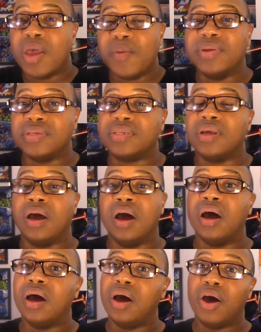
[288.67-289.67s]
And it was,
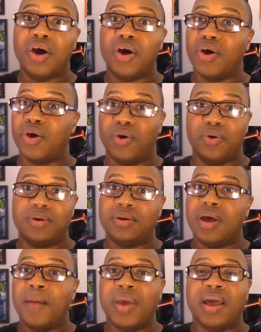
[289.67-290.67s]
oh,
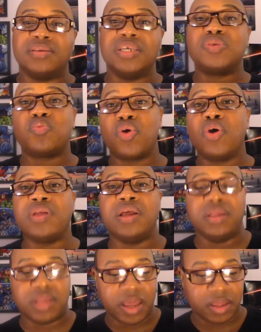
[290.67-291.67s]
because this world
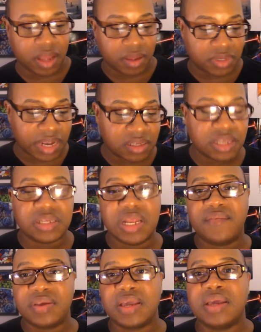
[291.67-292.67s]
that Jesse's
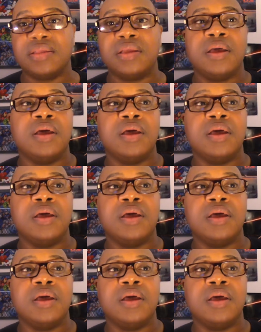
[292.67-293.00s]
living in